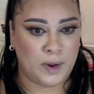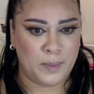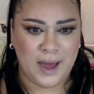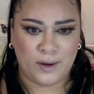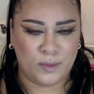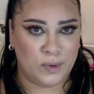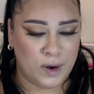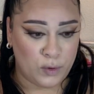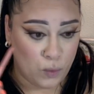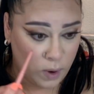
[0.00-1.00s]
black or
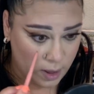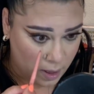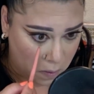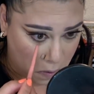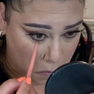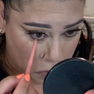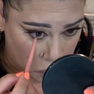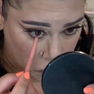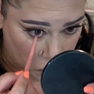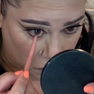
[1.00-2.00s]
brown or white. I'm gonna
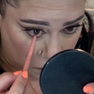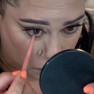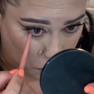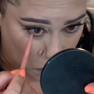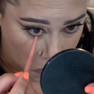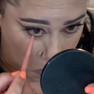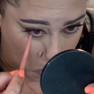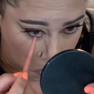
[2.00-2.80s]
do this one instead.